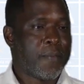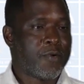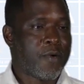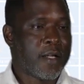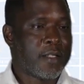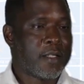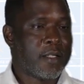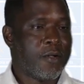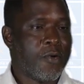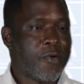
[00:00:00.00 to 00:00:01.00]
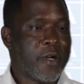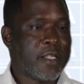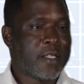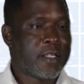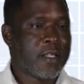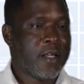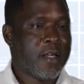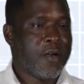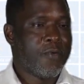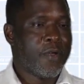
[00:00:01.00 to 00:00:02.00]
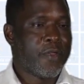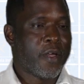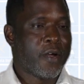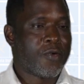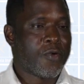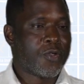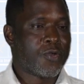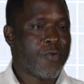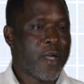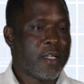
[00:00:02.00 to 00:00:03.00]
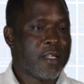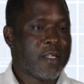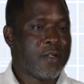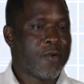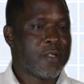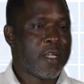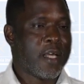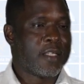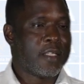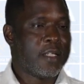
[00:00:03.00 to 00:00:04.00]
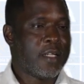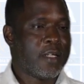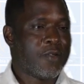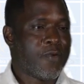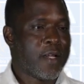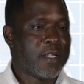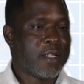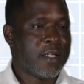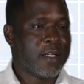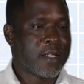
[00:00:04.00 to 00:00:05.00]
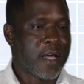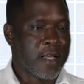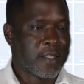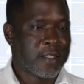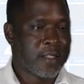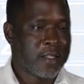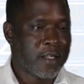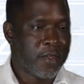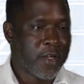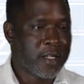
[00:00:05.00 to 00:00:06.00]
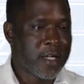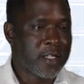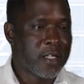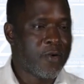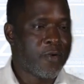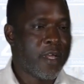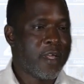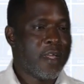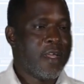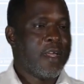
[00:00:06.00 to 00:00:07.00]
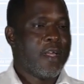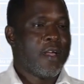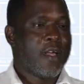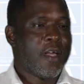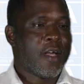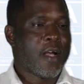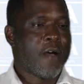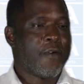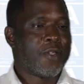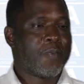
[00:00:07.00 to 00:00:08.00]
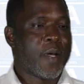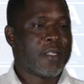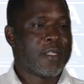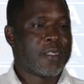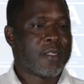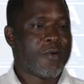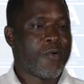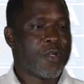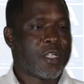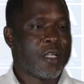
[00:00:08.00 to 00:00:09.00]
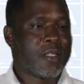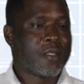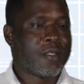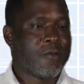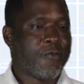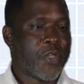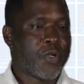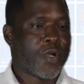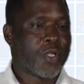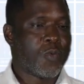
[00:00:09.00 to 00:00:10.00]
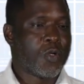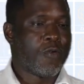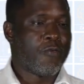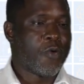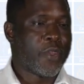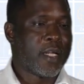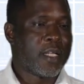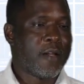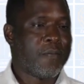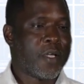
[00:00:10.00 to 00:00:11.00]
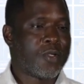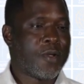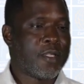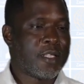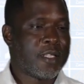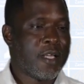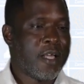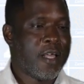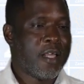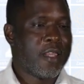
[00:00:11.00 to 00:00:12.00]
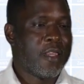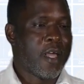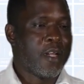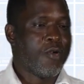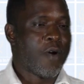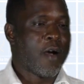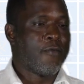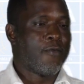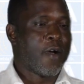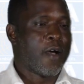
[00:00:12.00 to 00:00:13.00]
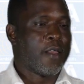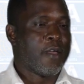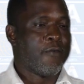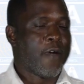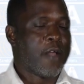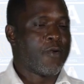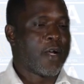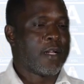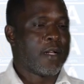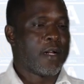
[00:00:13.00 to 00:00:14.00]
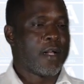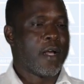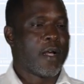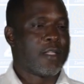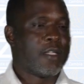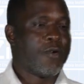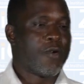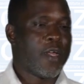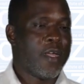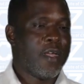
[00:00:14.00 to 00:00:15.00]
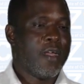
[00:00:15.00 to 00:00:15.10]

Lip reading: trucks, lorries, with a gross weight not exceeding 20 tons. Third category covers bus coaches for the transport of more than 10 persons. Then you have the final category,